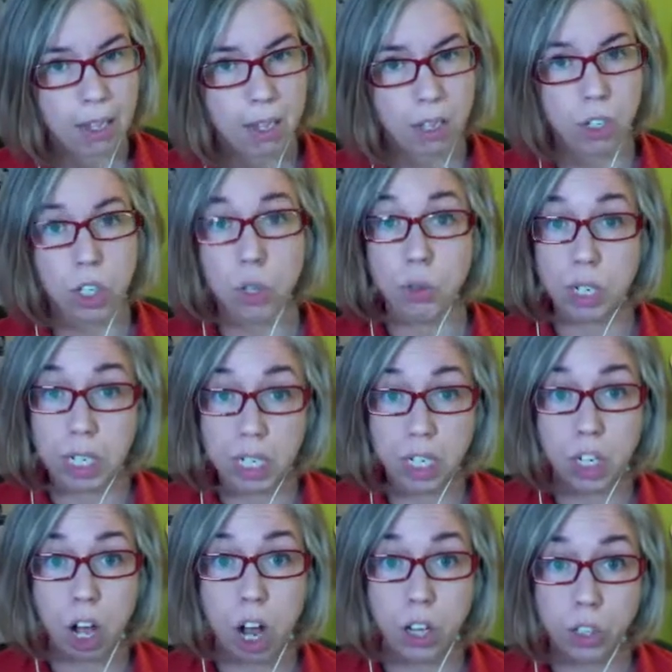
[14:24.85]
Do you need to
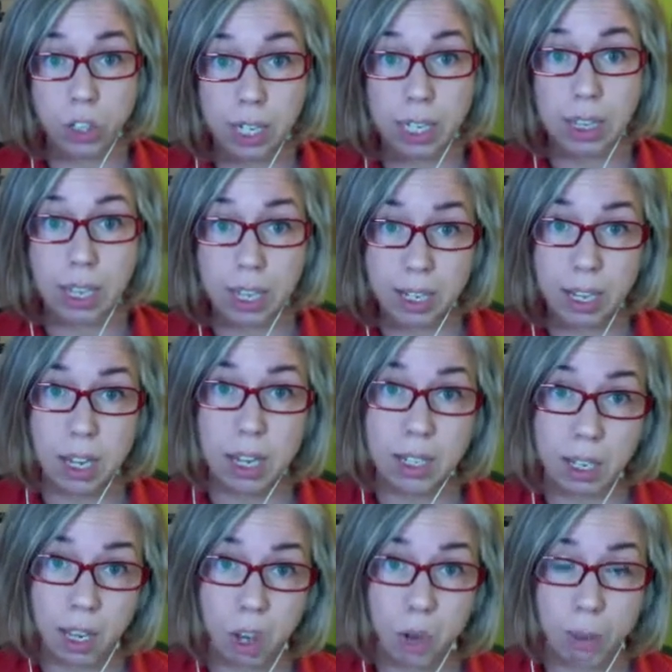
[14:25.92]
alternate these things and
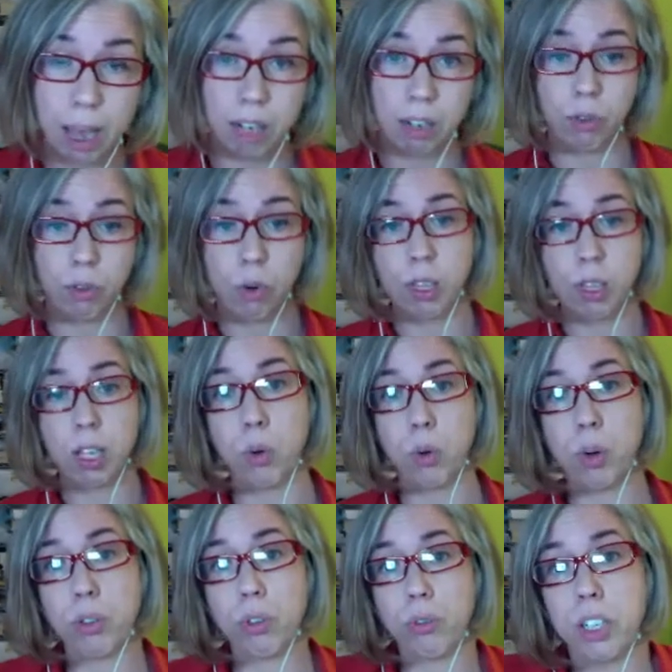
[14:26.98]
go back and forth in order to
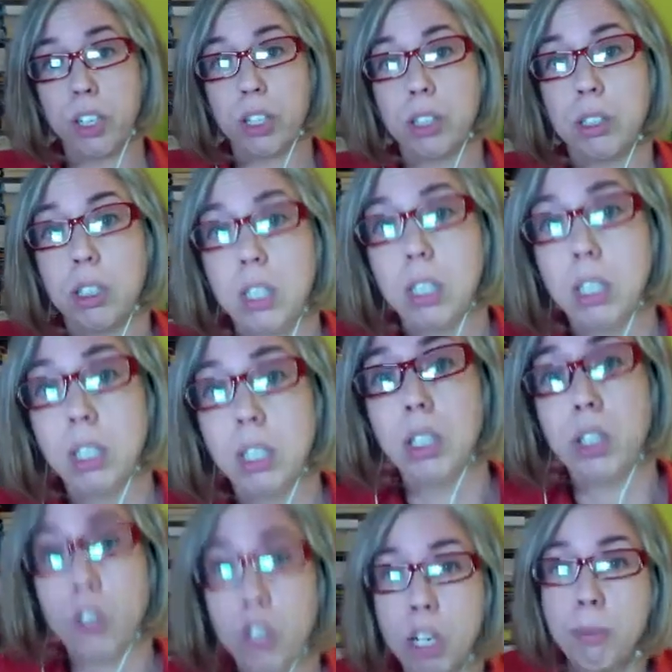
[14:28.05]
feel good
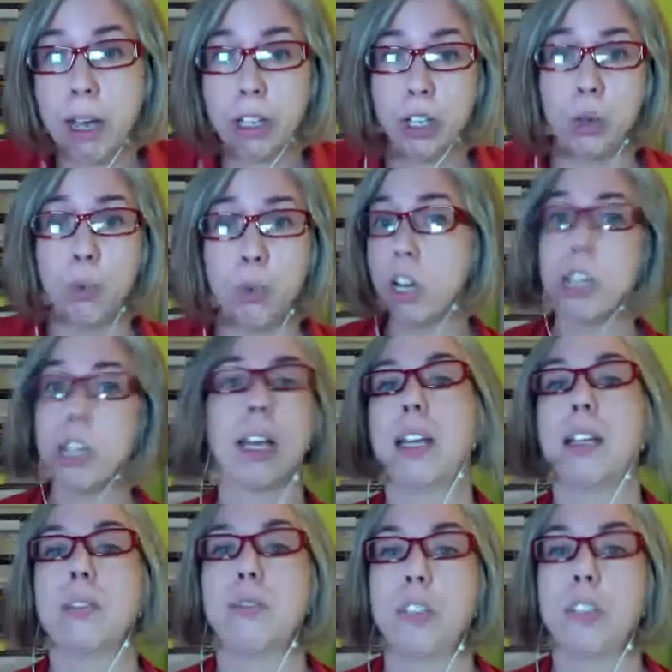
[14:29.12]
about your work and
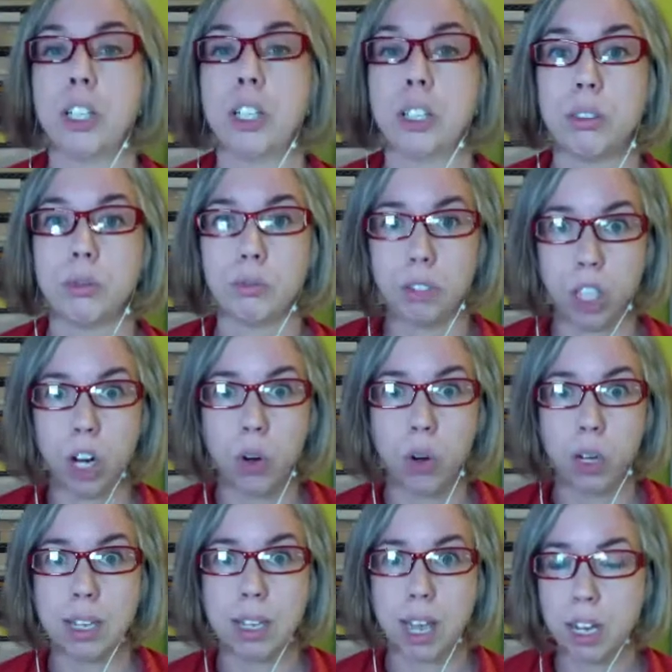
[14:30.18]
feel,
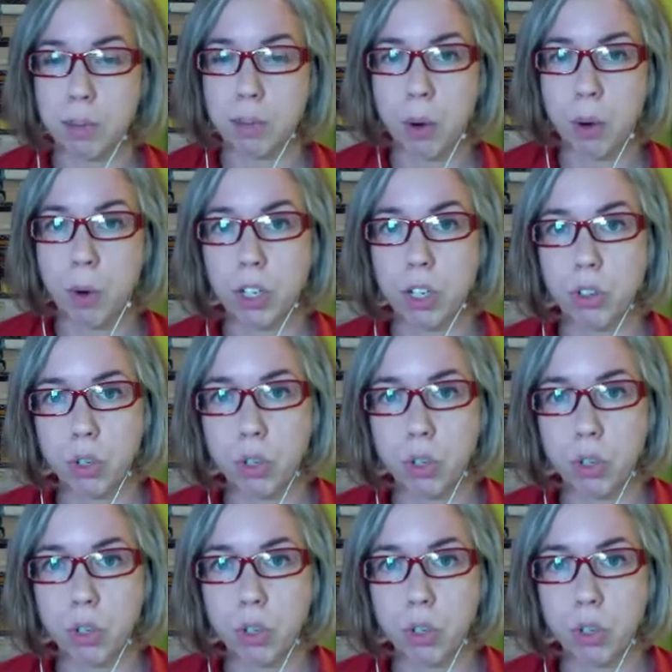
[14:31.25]
excited about what you're doing?